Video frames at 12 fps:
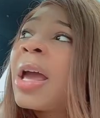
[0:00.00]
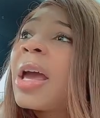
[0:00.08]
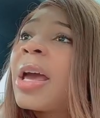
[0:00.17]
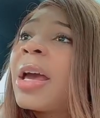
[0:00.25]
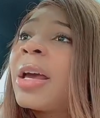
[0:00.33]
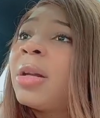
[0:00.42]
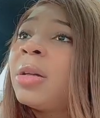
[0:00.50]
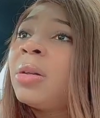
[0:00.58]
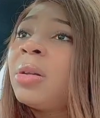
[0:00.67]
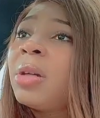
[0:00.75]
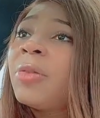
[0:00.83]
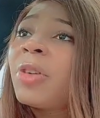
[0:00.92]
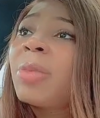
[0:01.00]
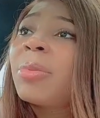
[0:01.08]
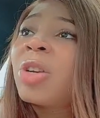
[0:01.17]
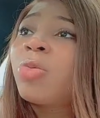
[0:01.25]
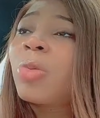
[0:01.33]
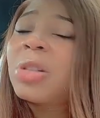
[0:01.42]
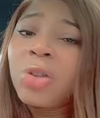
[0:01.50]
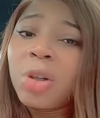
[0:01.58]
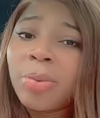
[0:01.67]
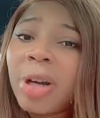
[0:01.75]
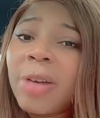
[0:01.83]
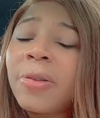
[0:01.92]
And He very much wants you
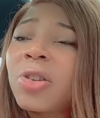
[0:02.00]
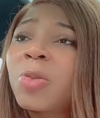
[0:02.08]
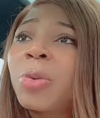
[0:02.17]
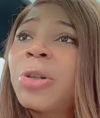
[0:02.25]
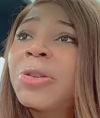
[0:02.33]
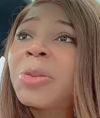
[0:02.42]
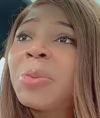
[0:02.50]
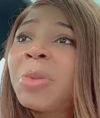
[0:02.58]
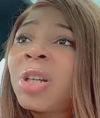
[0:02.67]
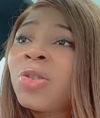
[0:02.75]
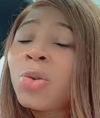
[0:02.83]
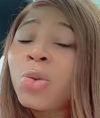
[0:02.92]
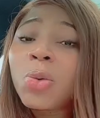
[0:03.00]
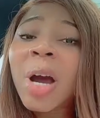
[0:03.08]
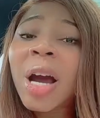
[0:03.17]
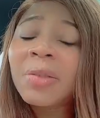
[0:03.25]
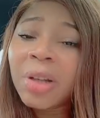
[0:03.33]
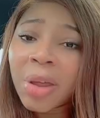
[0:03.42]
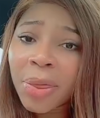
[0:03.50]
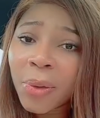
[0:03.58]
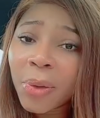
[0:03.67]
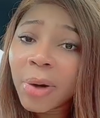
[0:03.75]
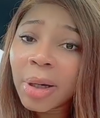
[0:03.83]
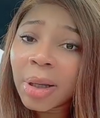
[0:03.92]
to pray for this person because you do have the
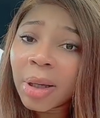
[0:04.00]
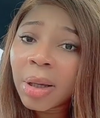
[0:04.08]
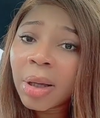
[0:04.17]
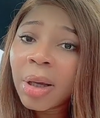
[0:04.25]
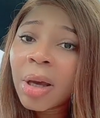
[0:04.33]
authority.